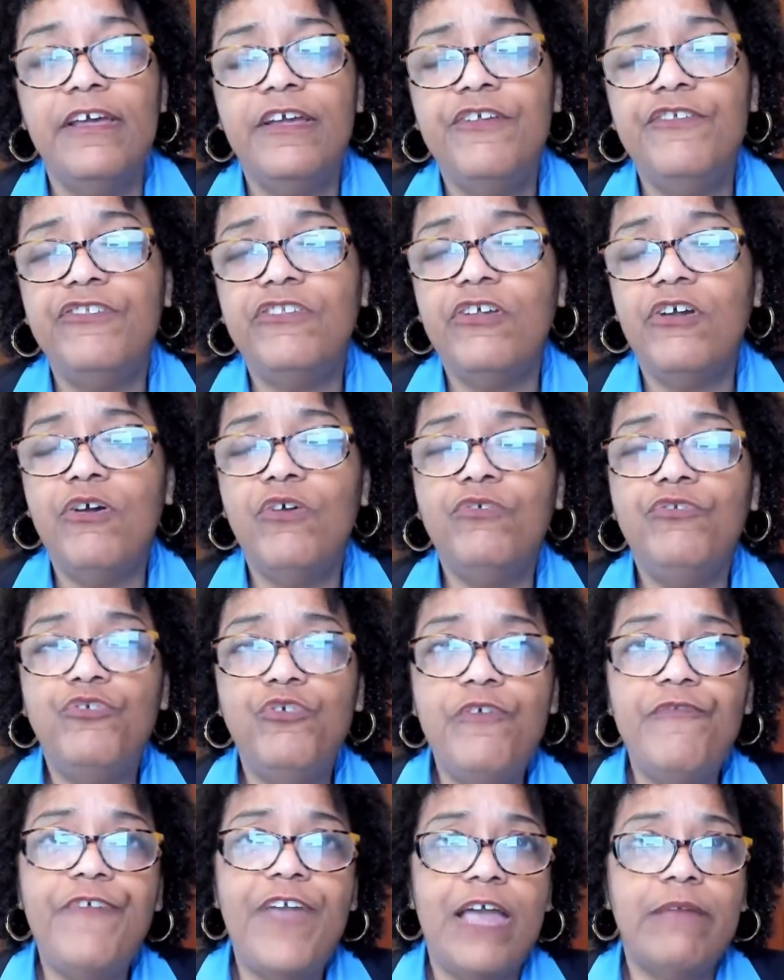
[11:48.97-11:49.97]
So
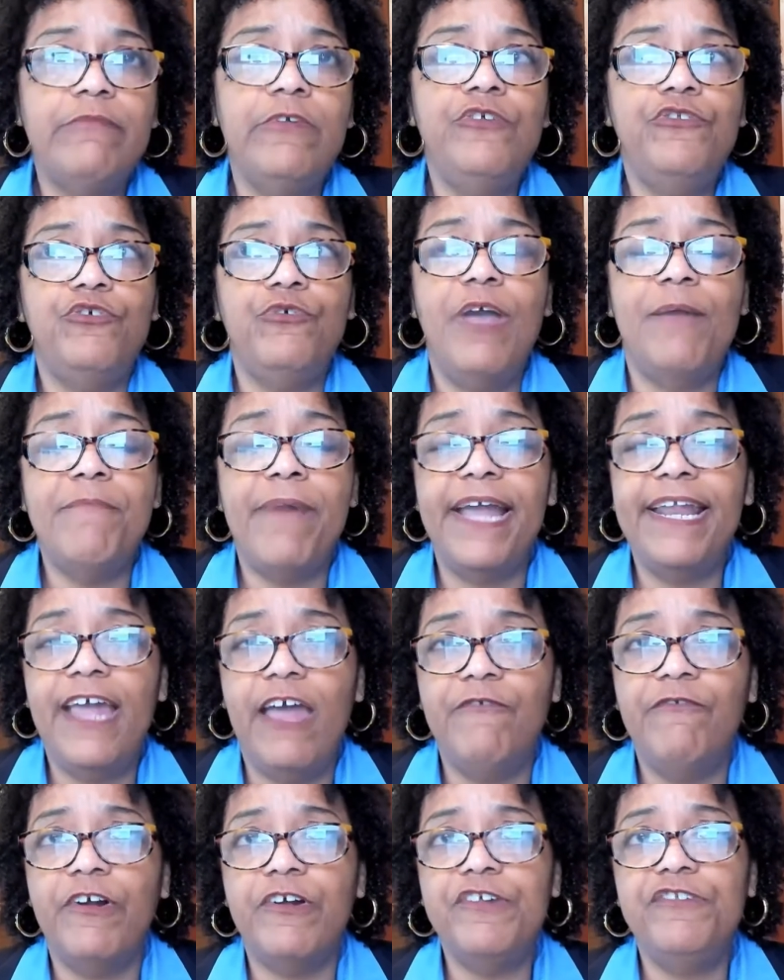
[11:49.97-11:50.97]
two families who might
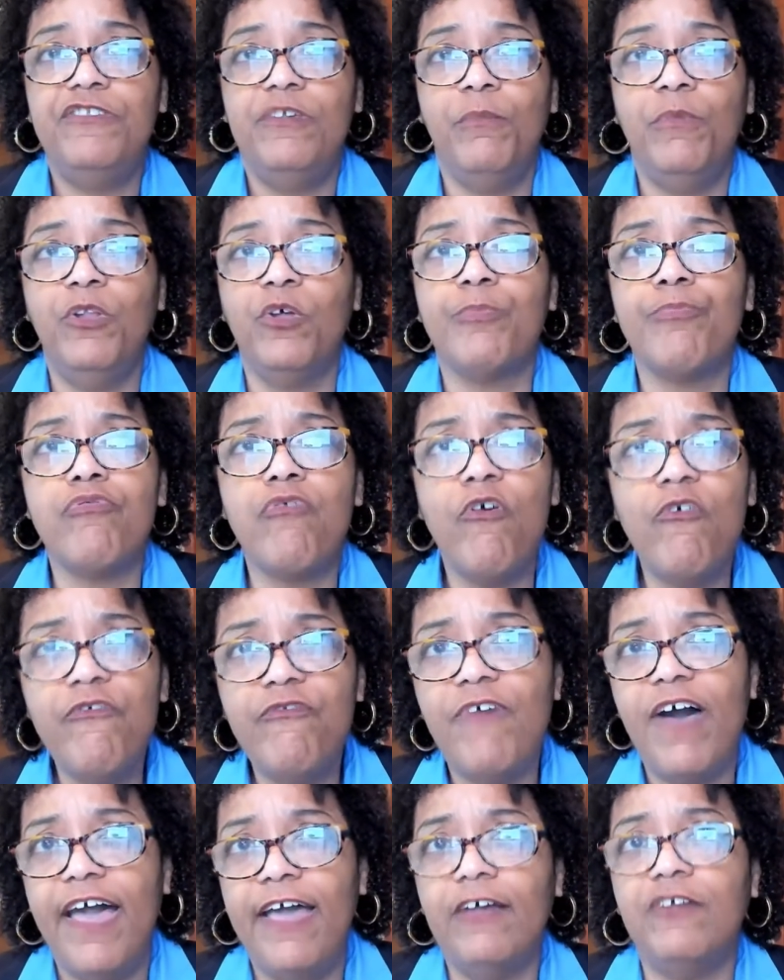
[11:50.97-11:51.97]
have very similar
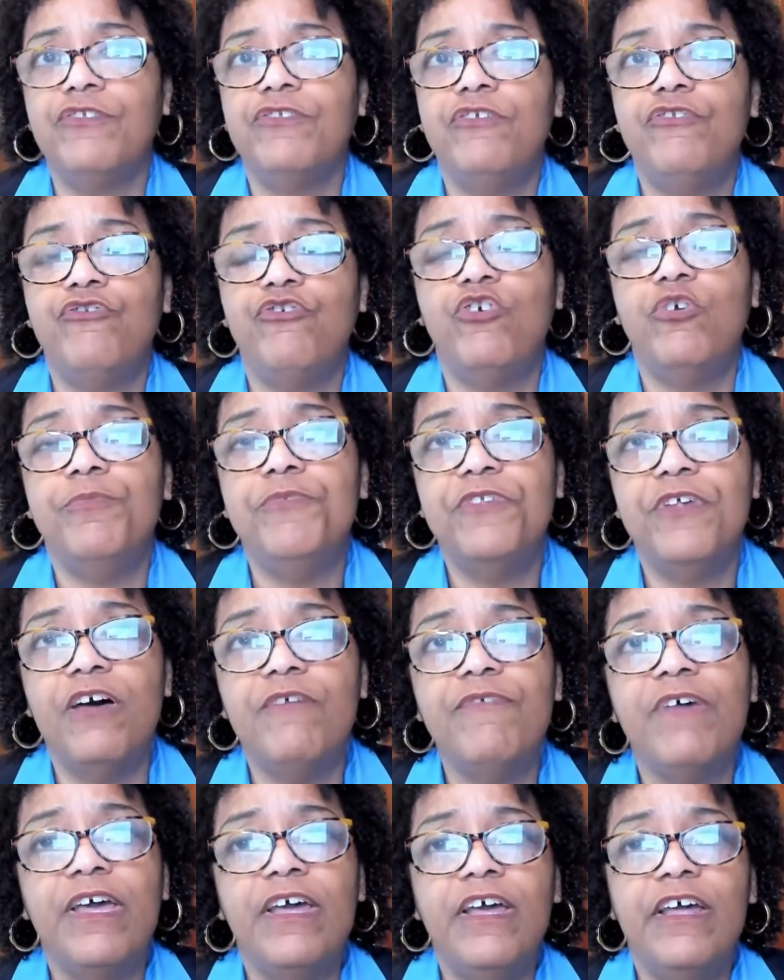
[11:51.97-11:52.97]
profiles in terms
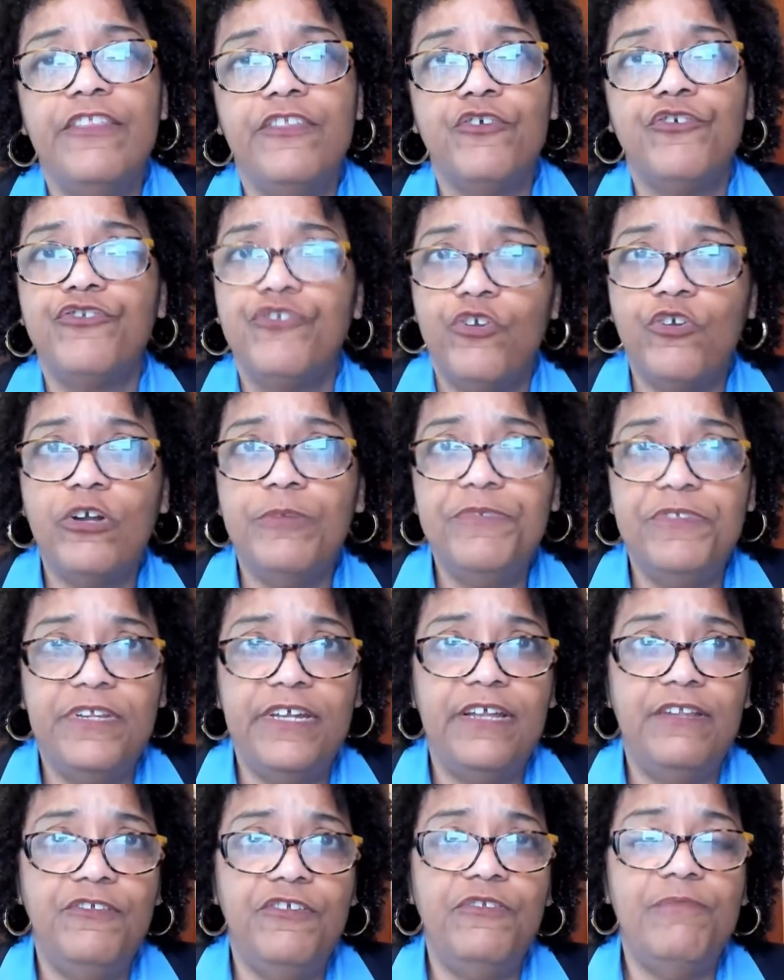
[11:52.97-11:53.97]
of their
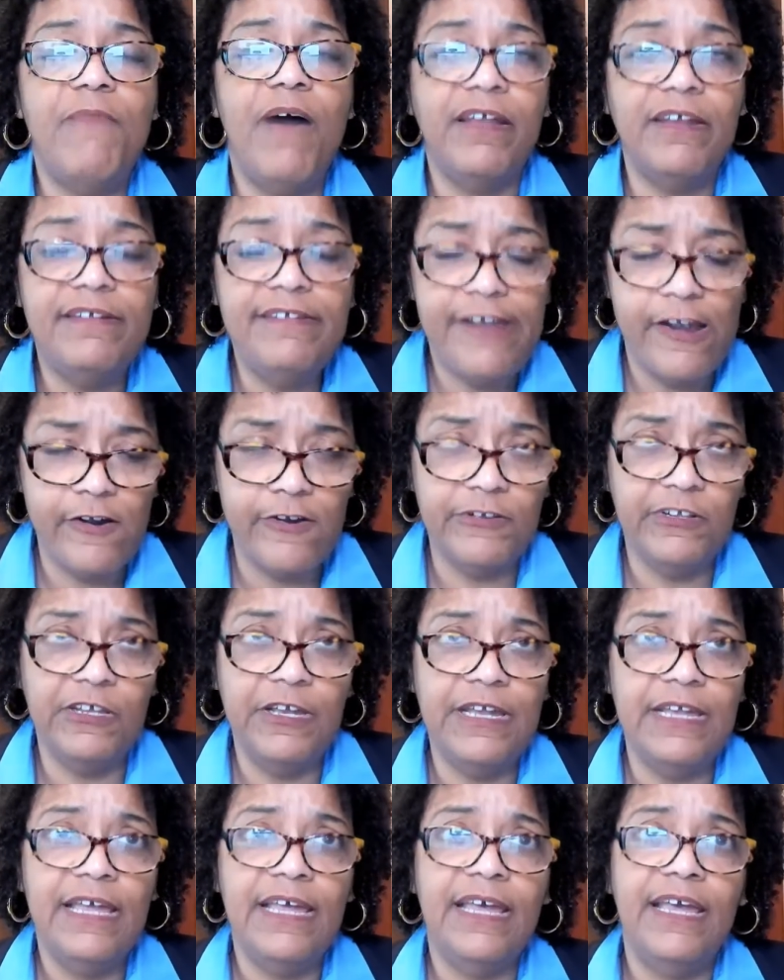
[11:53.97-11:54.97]
circumstances
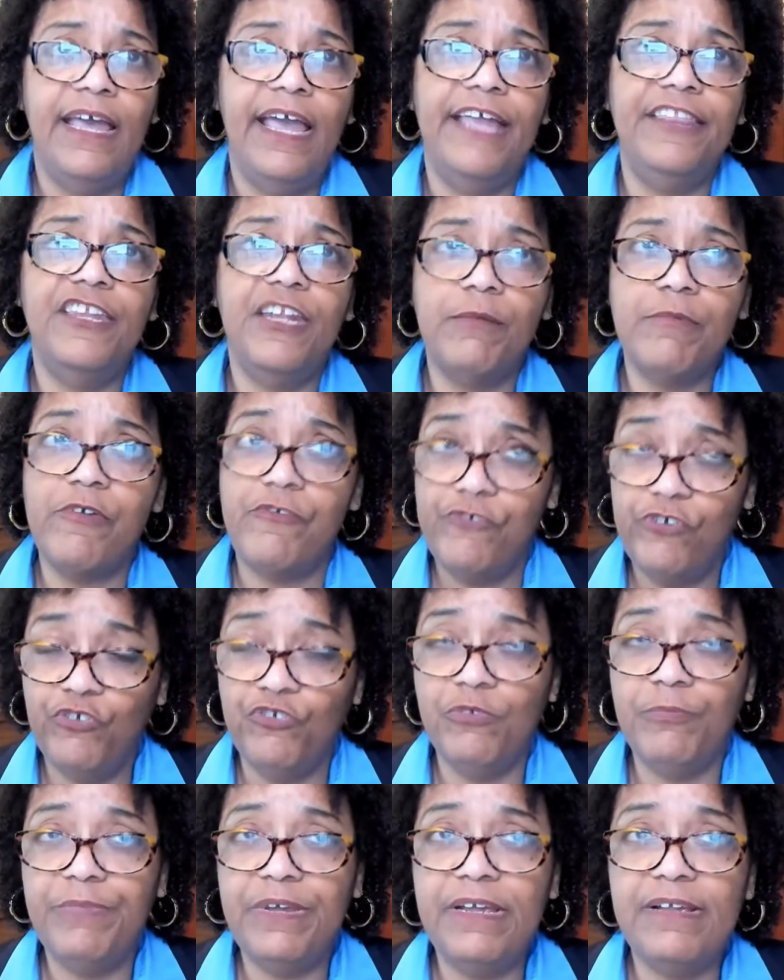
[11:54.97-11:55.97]
monetarily and the number of
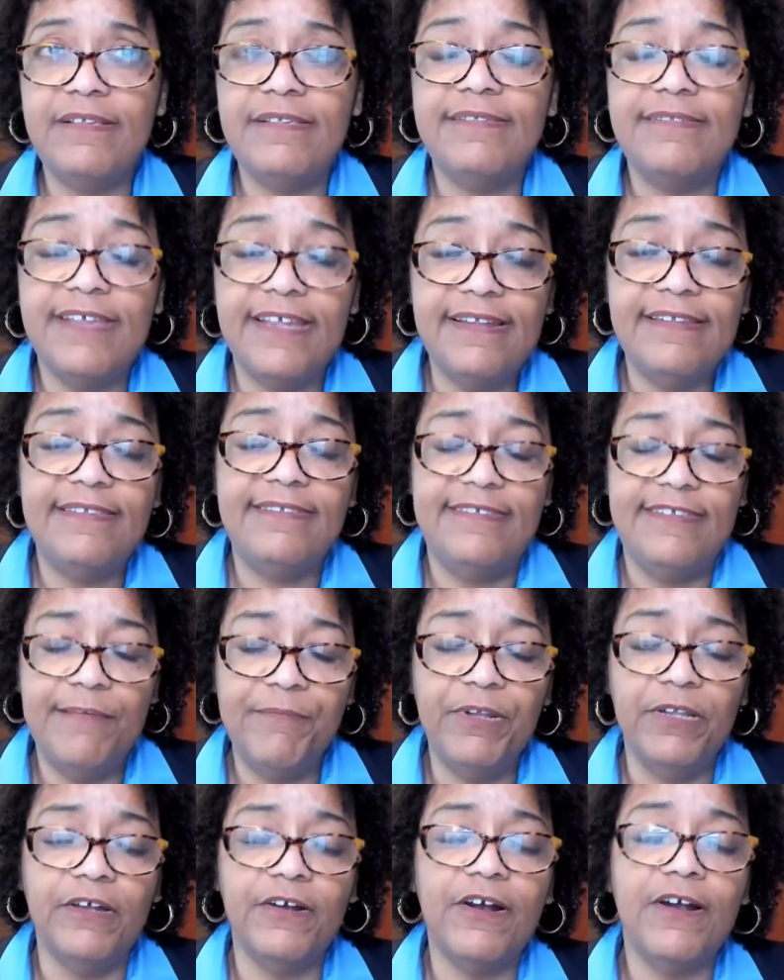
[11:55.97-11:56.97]
children being
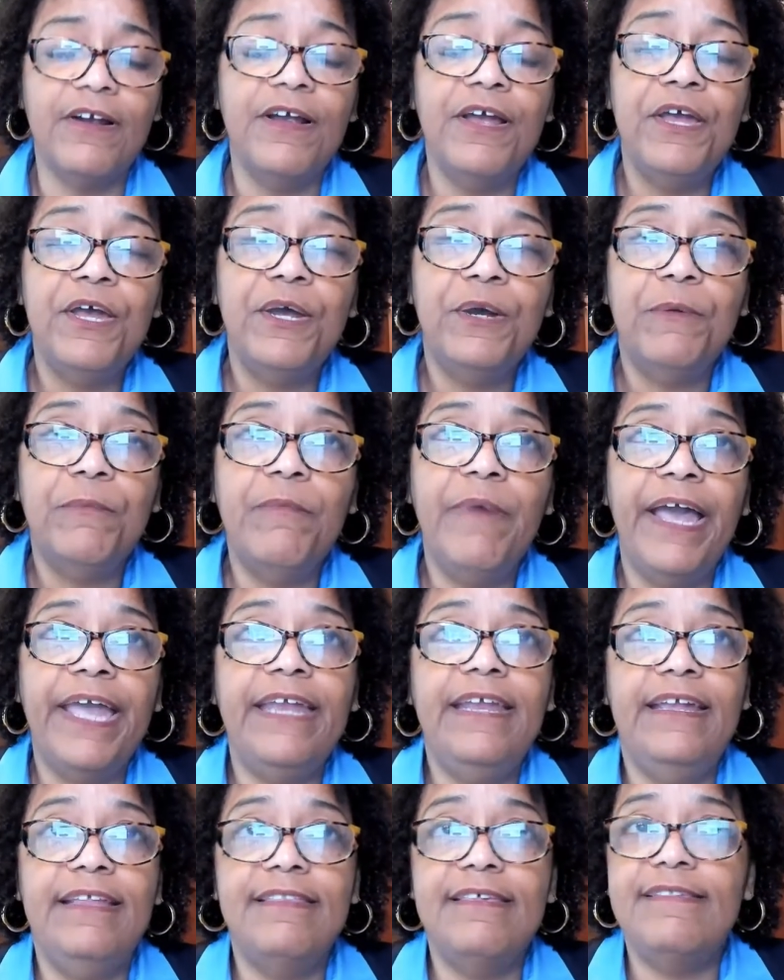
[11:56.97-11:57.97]
similar
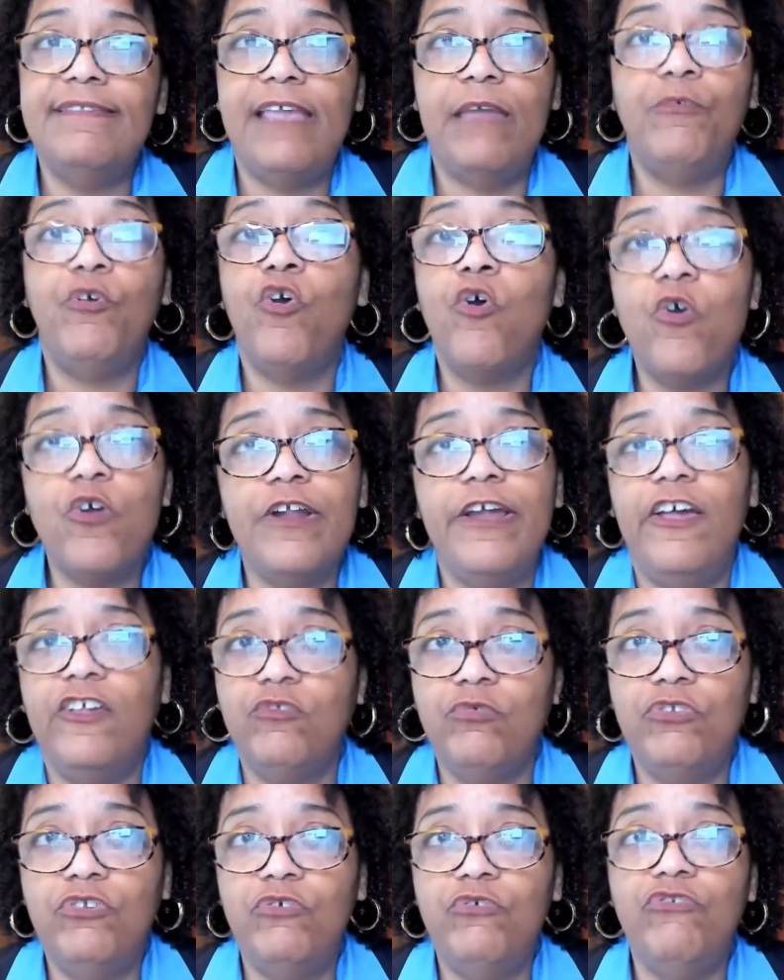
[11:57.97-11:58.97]
might, in the same courthouse
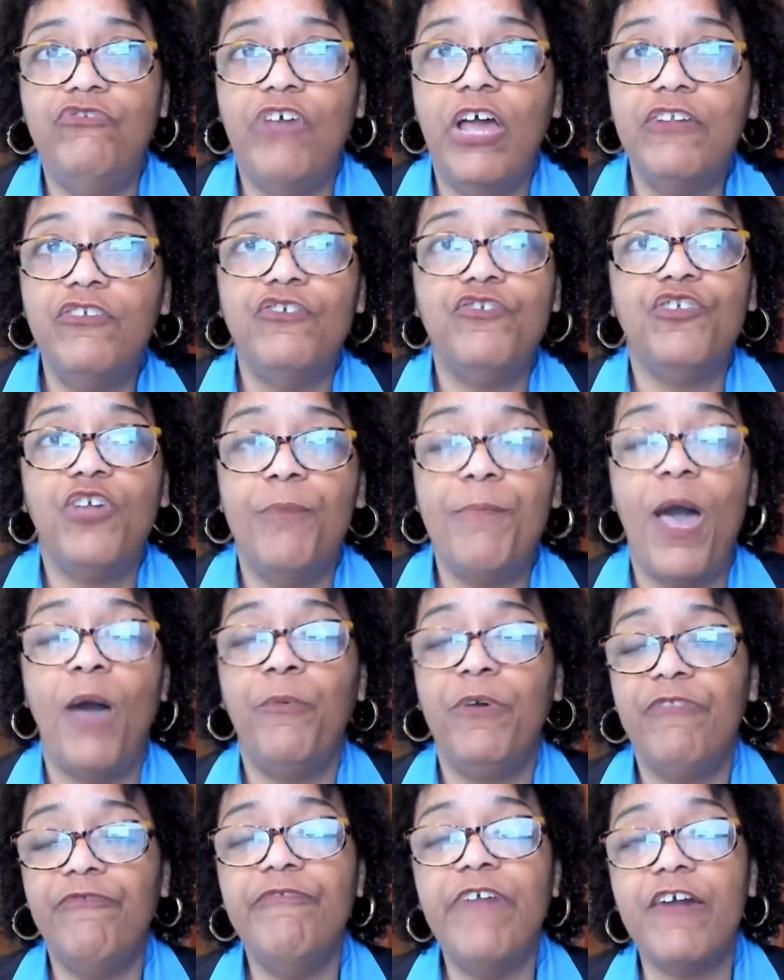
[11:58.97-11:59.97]
with two judges, come out
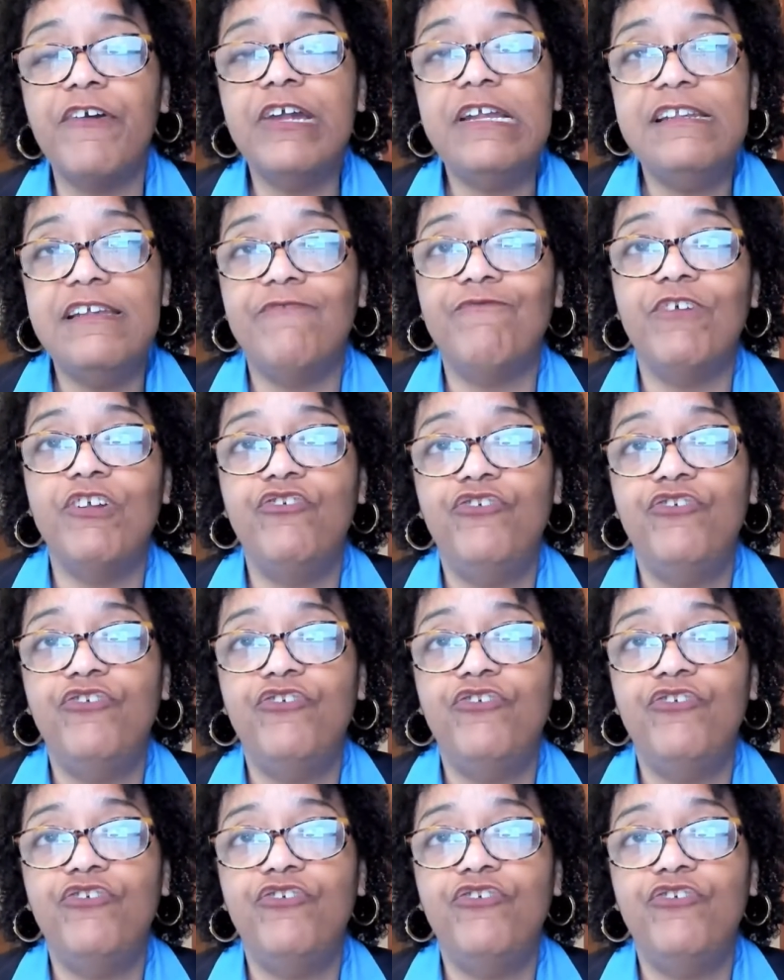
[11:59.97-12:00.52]
with very different